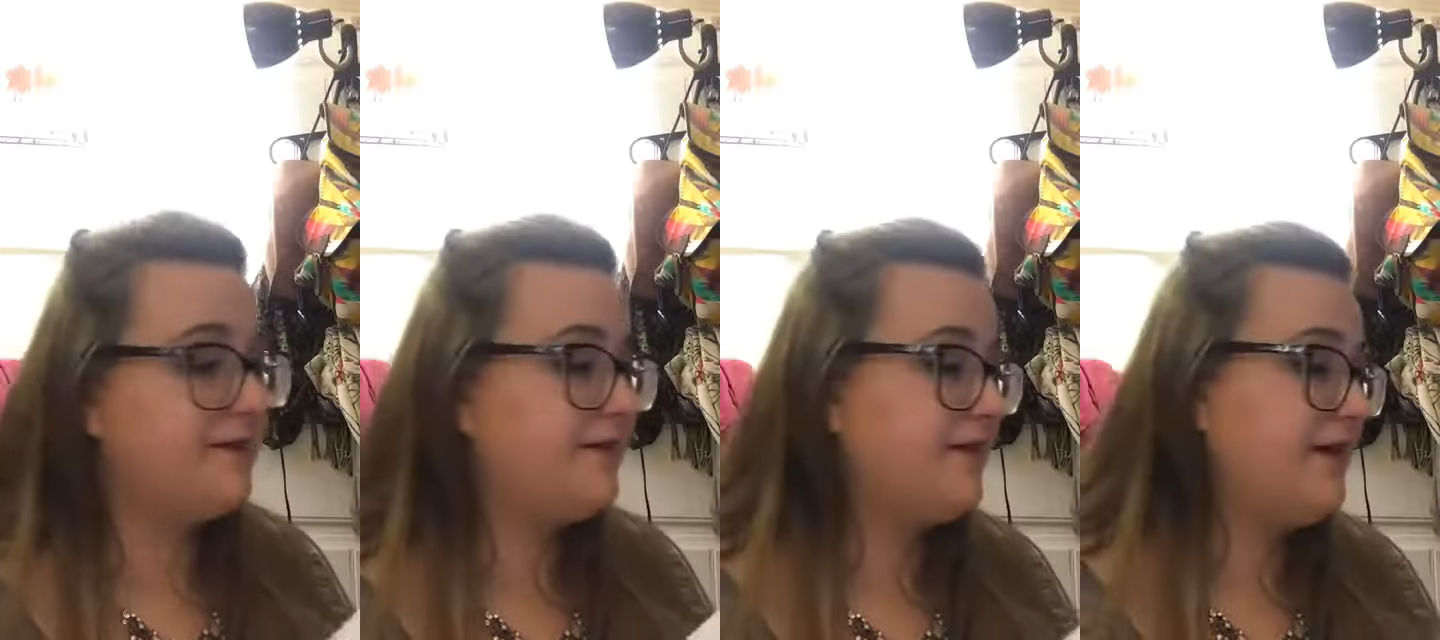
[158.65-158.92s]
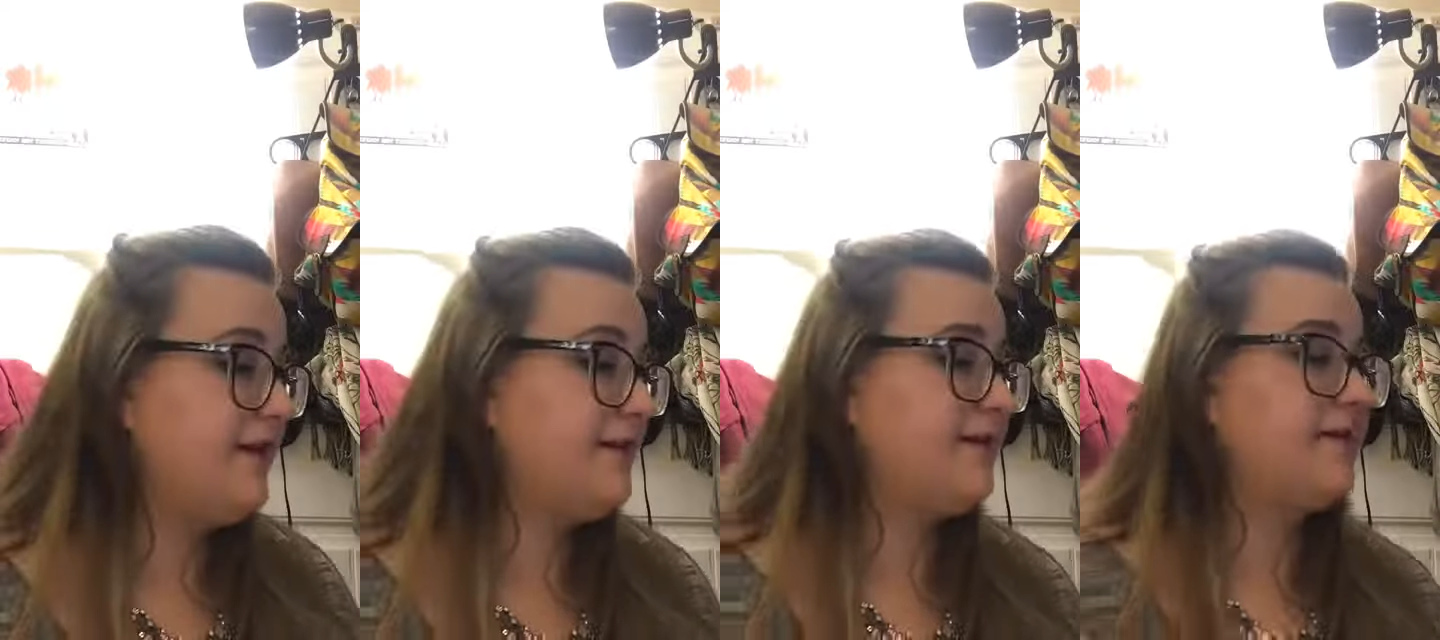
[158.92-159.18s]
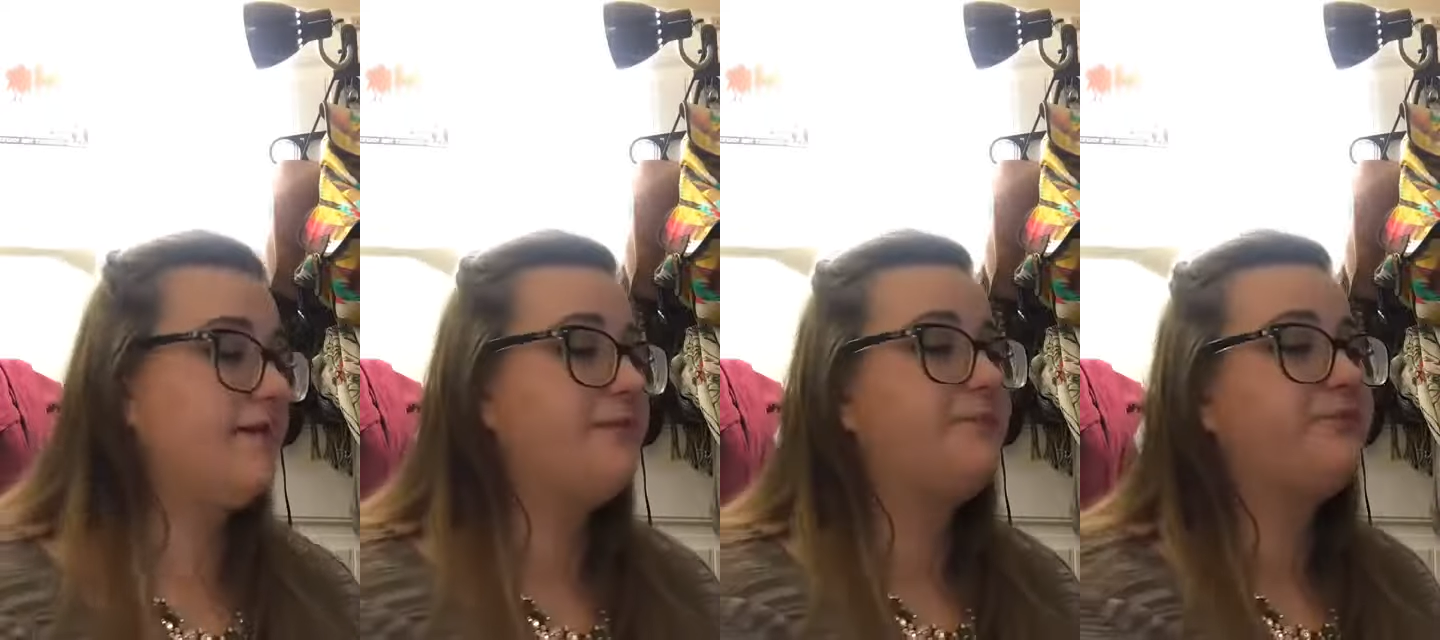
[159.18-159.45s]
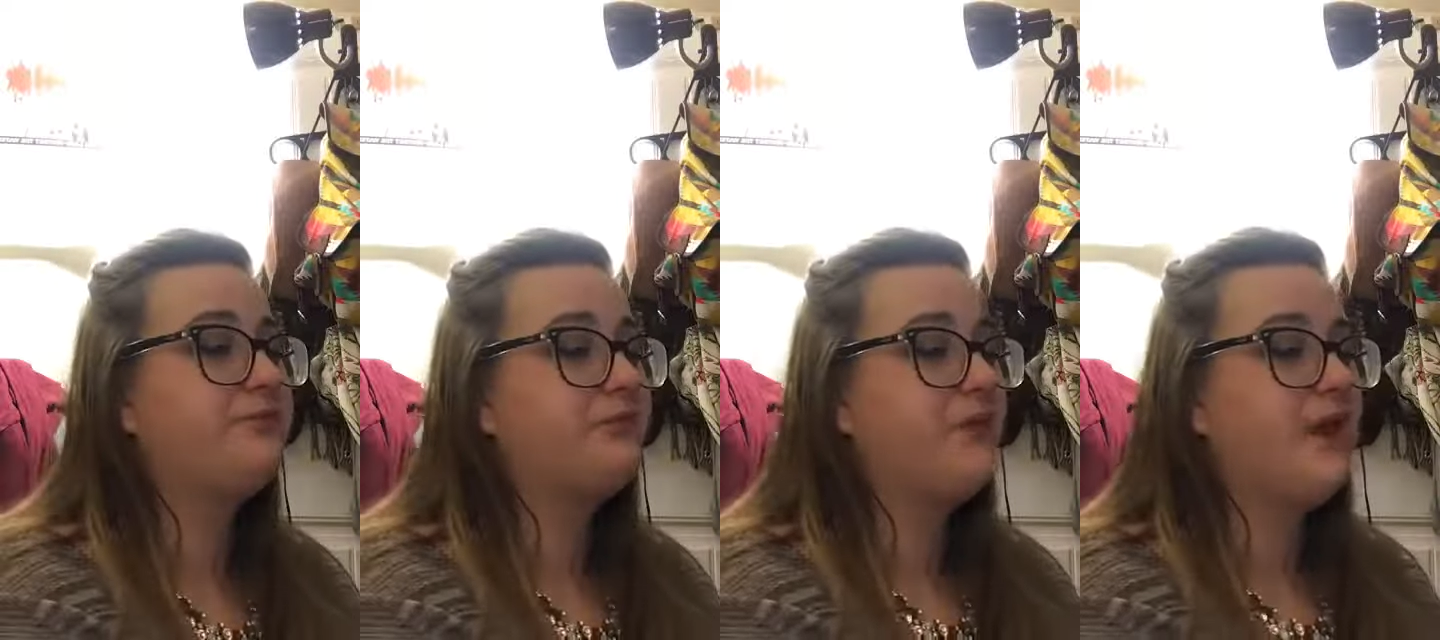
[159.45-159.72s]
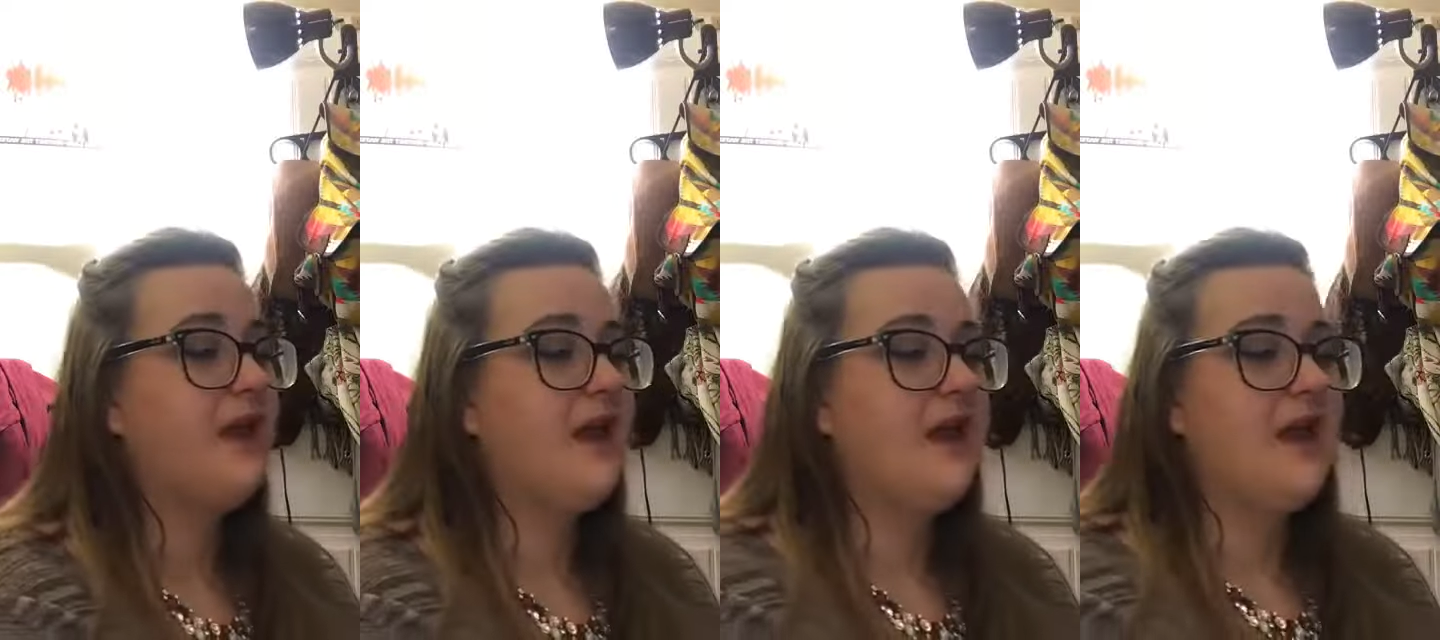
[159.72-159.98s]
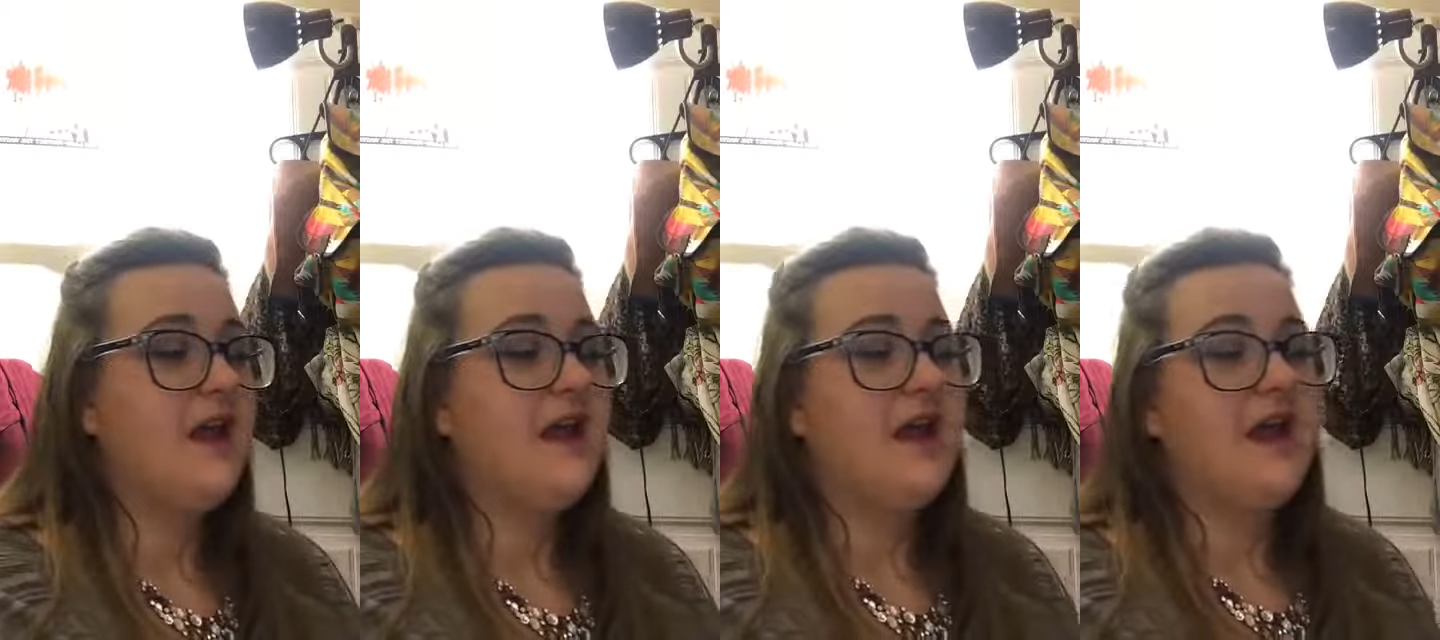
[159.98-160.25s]
6,
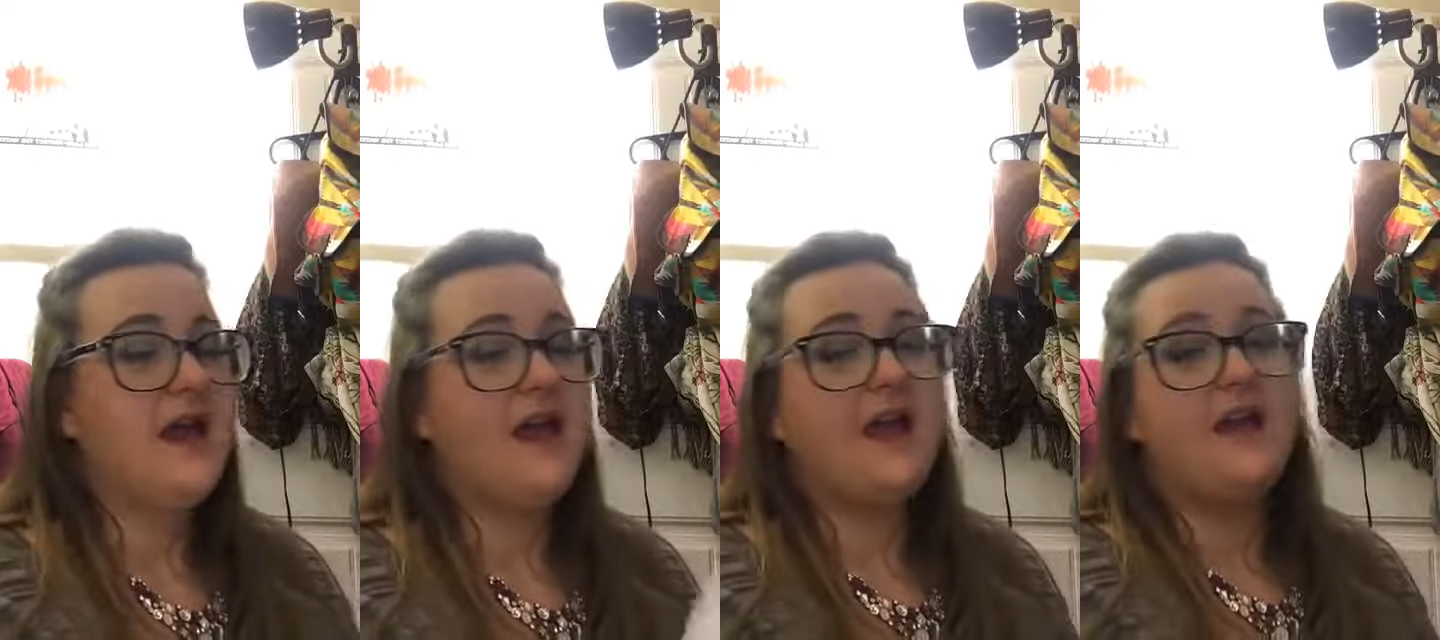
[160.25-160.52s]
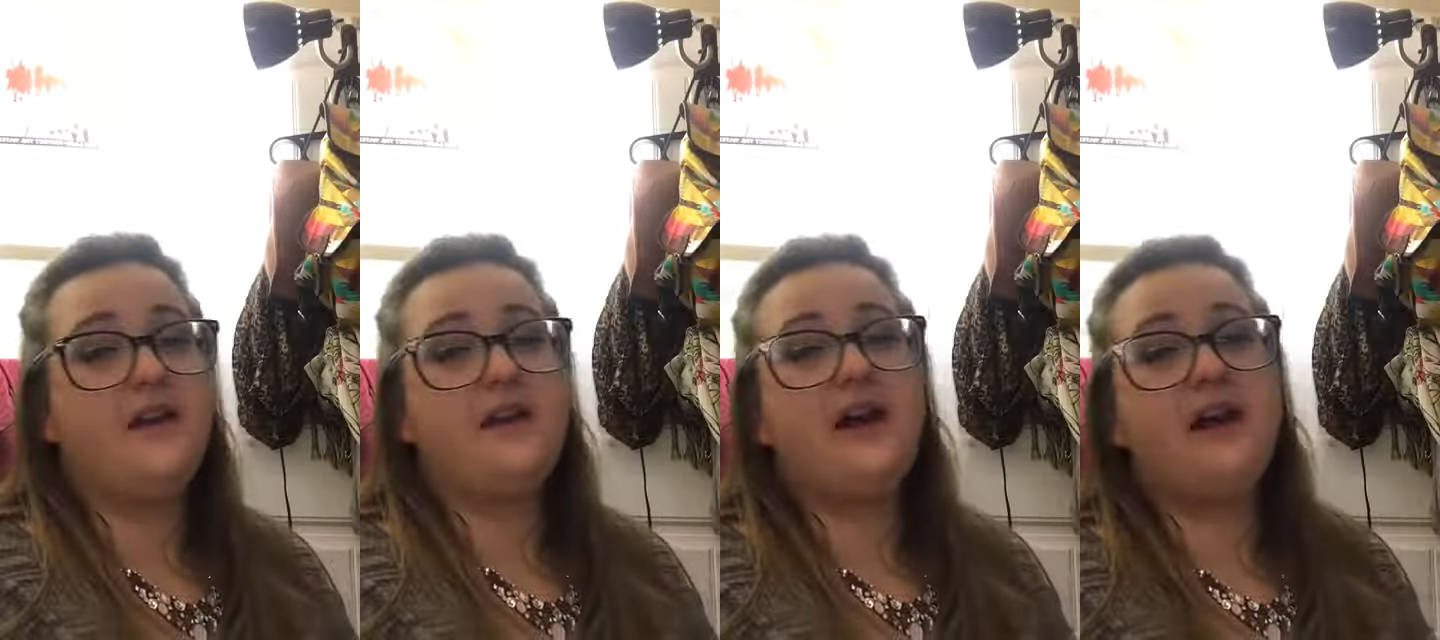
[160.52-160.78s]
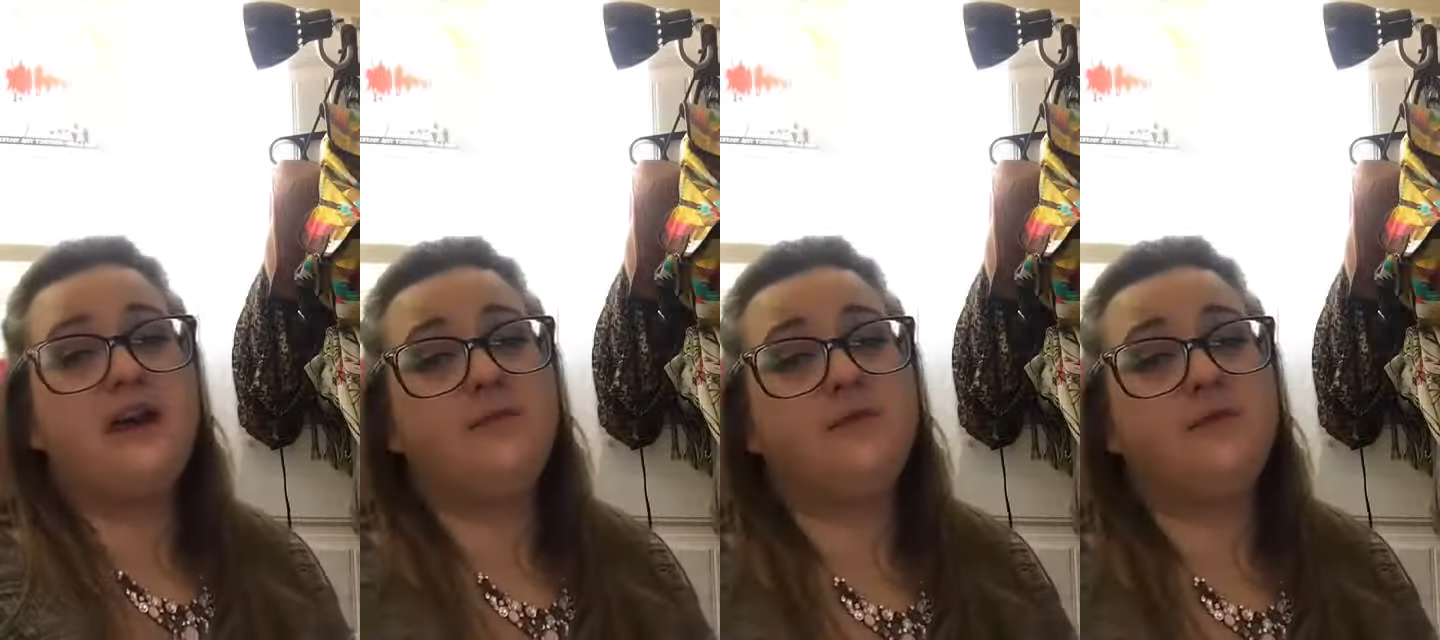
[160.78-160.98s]
and I am